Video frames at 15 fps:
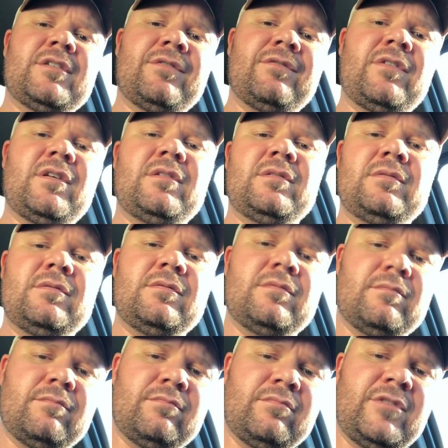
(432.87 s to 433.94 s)
of the
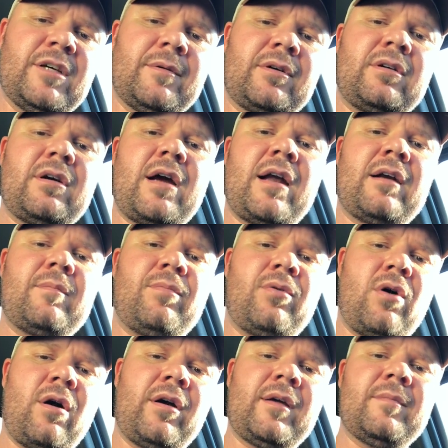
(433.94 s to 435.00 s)
Democratic
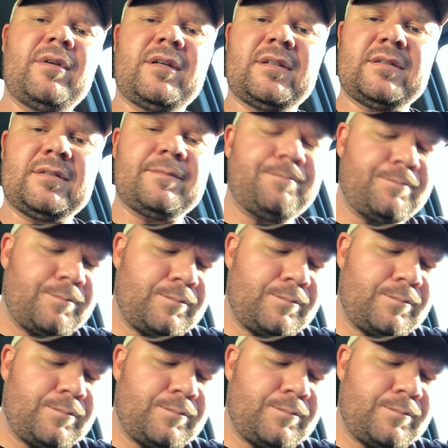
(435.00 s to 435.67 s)
Party because